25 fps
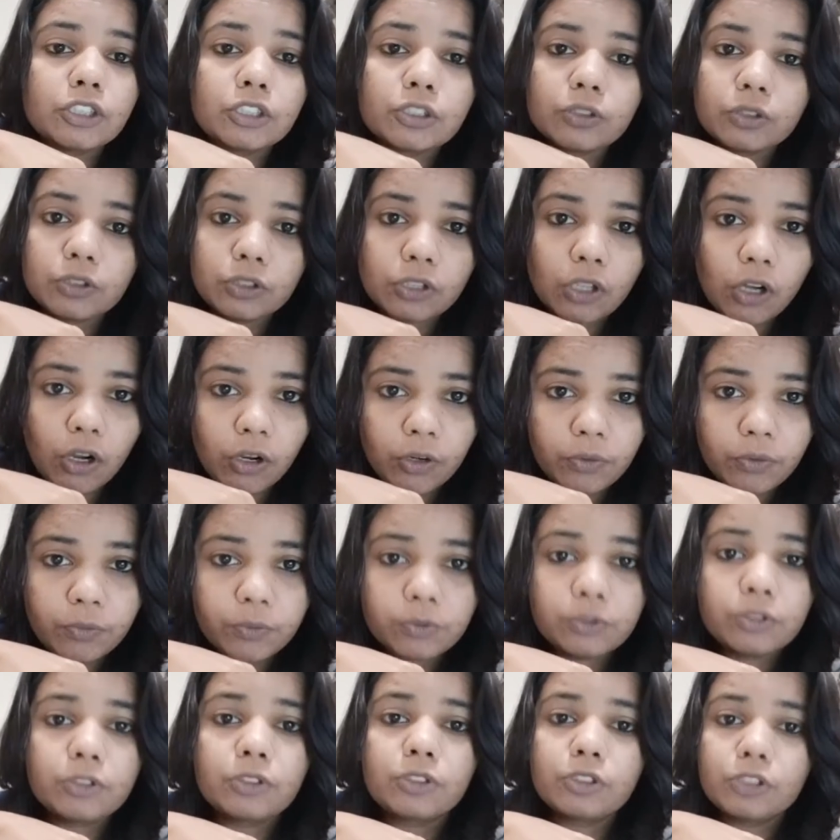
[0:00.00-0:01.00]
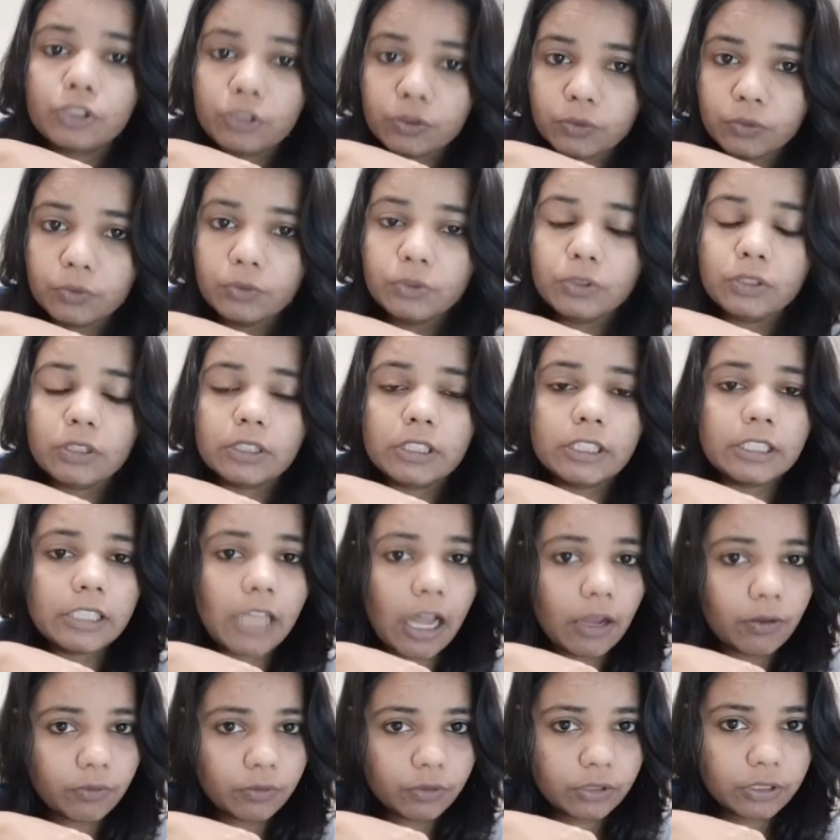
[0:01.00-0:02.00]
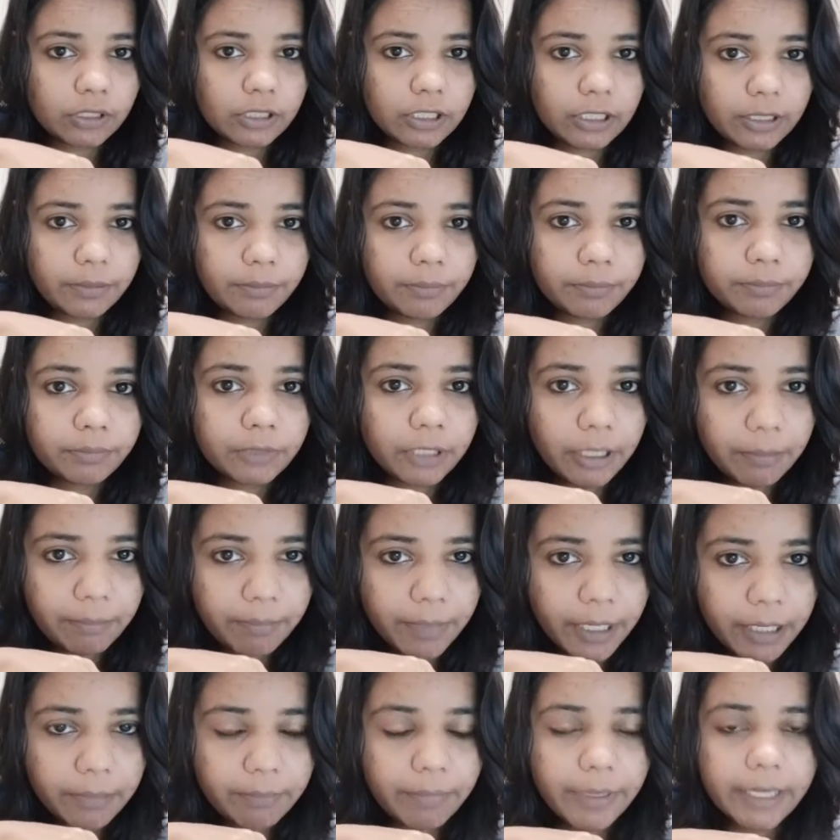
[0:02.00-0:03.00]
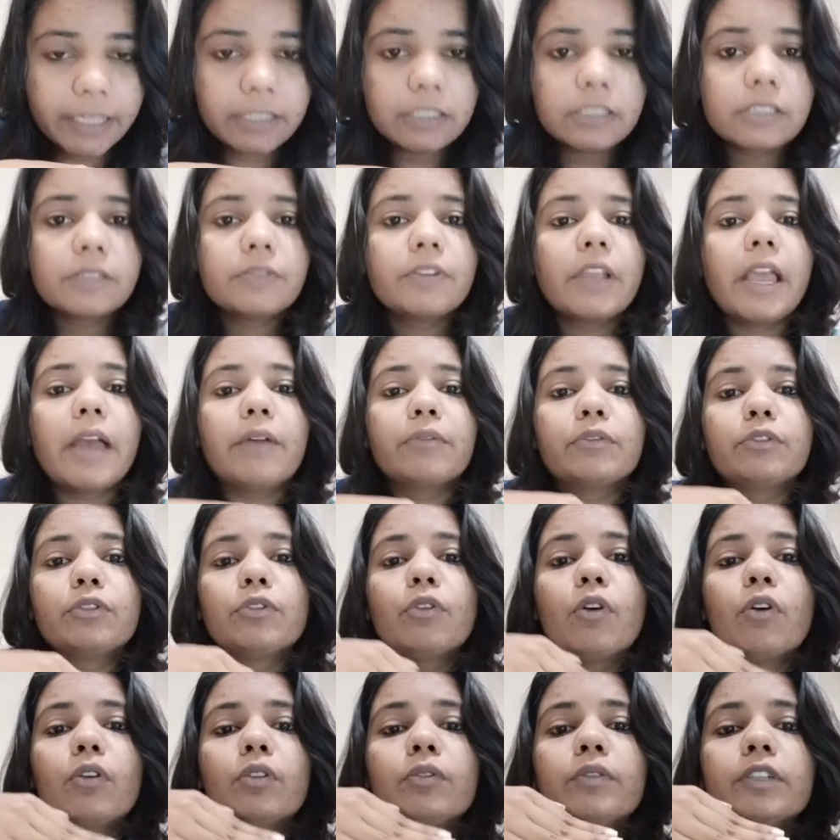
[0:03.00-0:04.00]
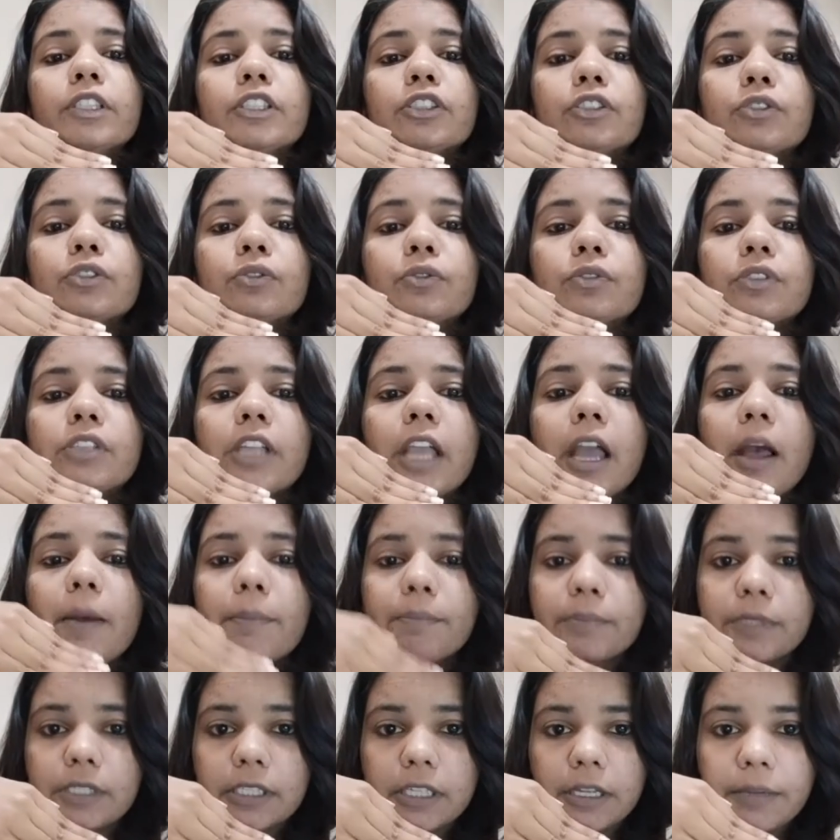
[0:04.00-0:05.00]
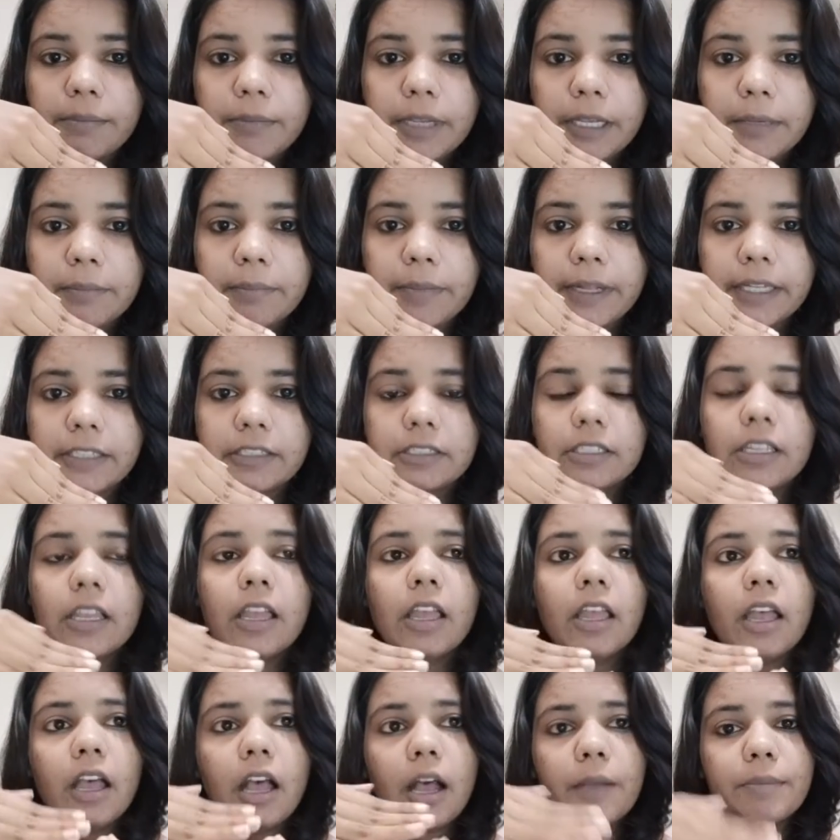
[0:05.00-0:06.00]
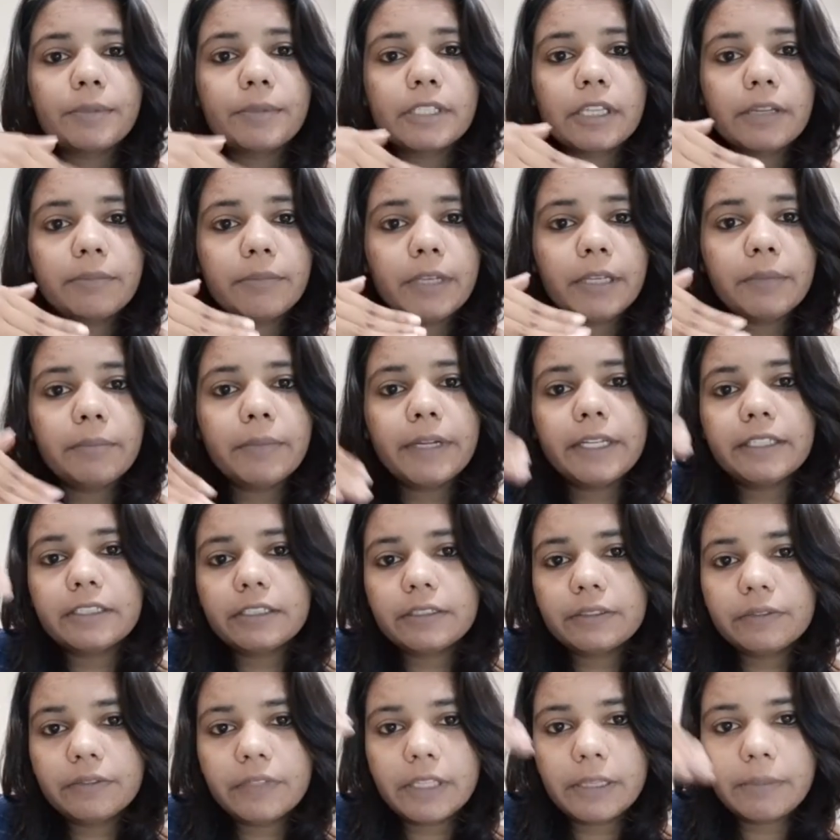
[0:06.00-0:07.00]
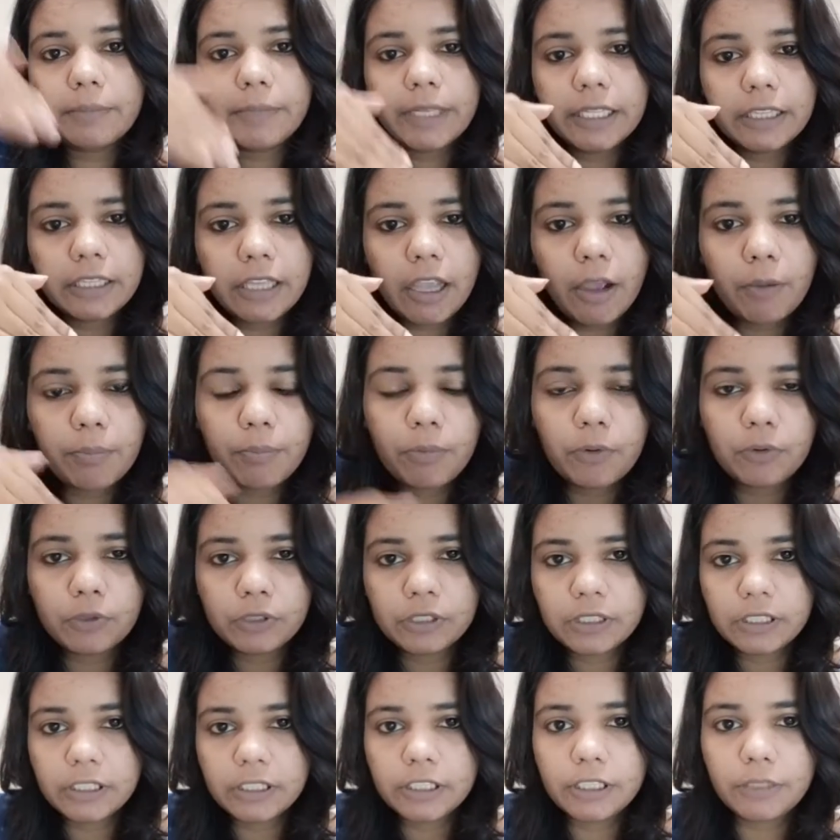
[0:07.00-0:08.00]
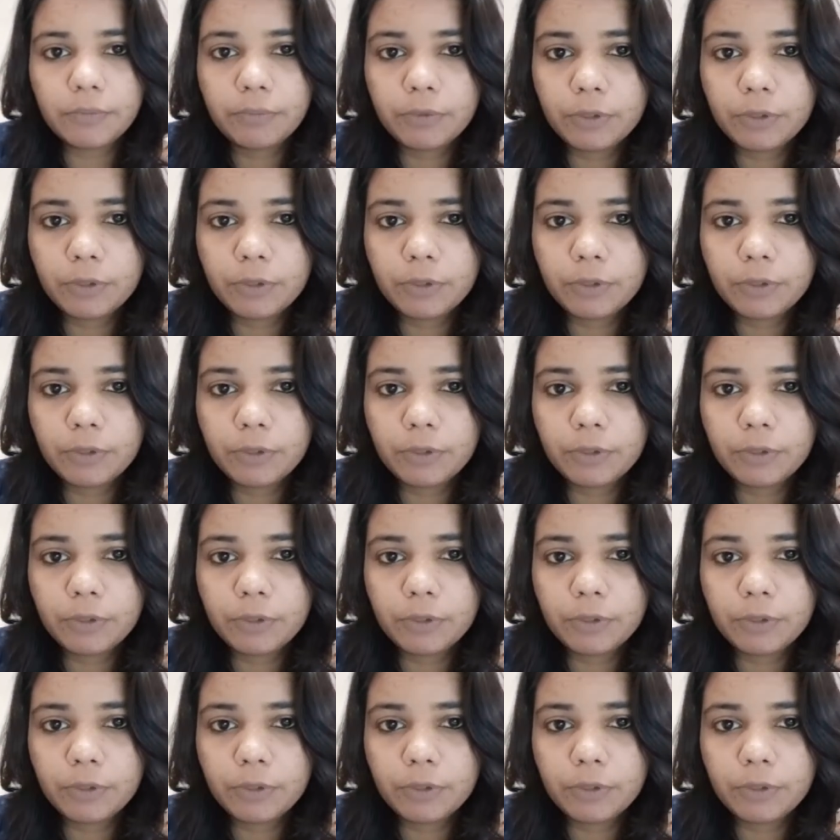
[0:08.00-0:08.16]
now choose the downstream dipping beds. We have to always choose the upstreaming beds. Upstreaming beds will be the opposite. If you